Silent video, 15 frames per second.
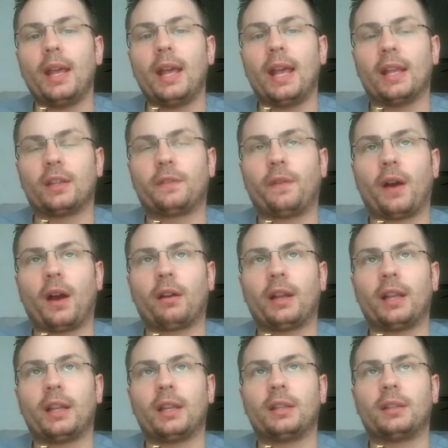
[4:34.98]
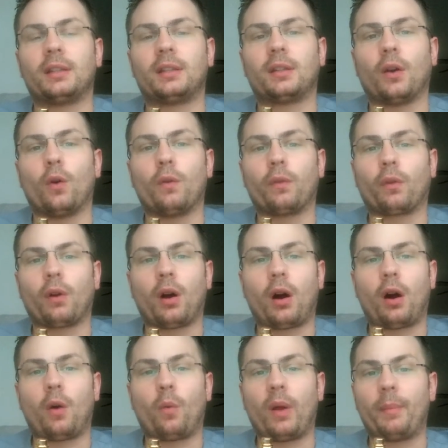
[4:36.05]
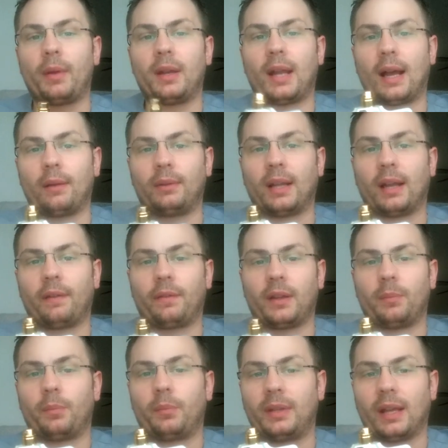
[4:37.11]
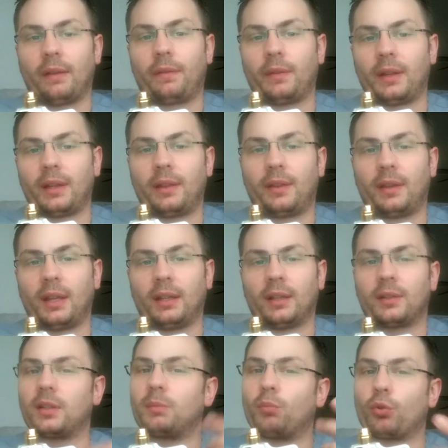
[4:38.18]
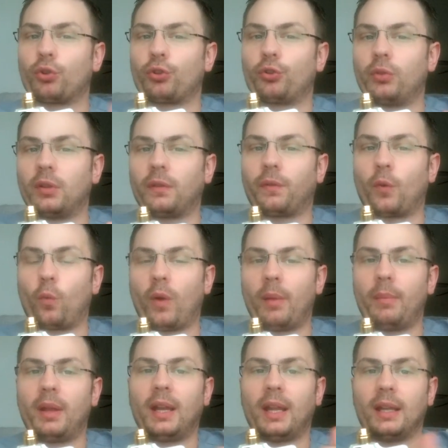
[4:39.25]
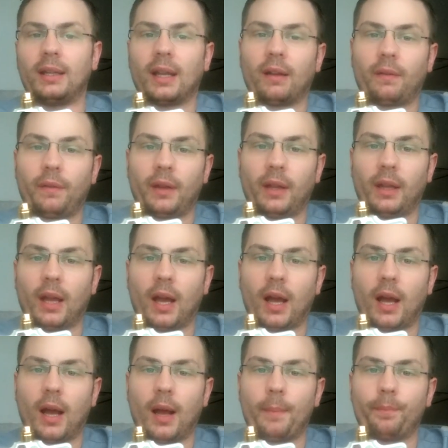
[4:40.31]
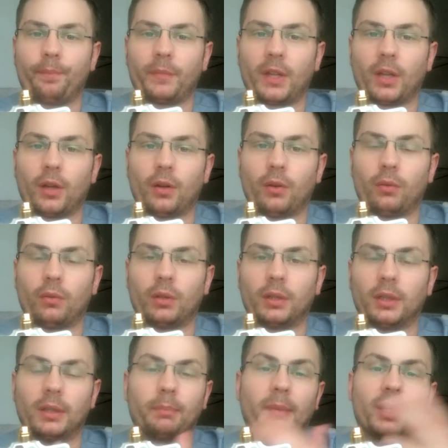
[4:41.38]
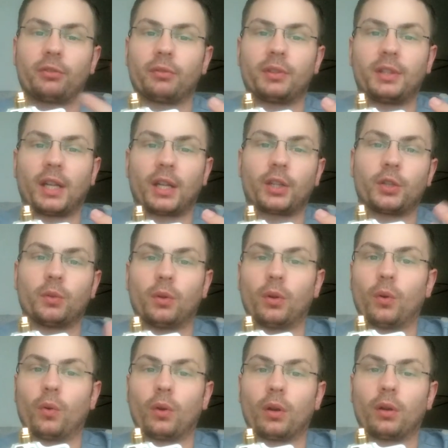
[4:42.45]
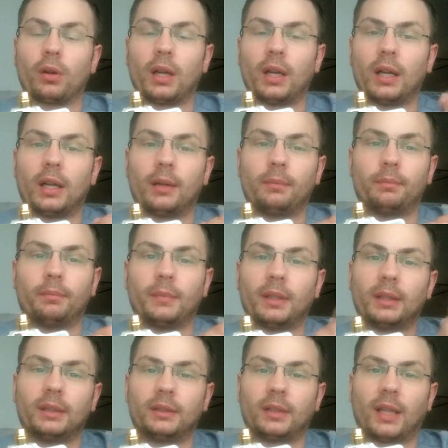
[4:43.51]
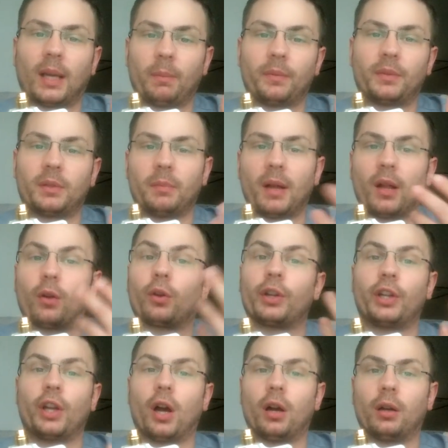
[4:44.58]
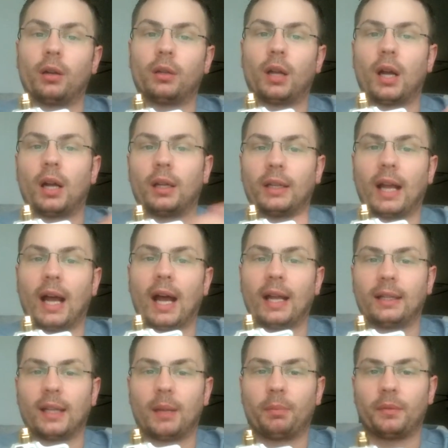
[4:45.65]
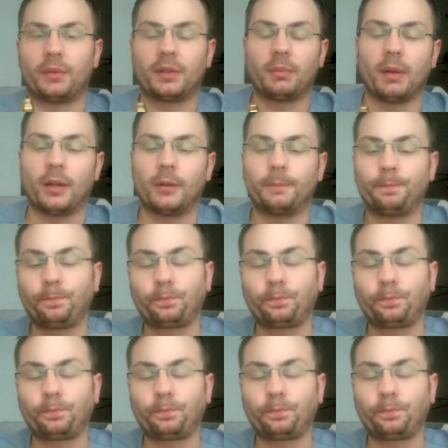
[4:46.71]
as far as overall women, I would definitely think this is more suited for women, and definitely you know, a metrosexual or type of smell, or a young guy type of smell.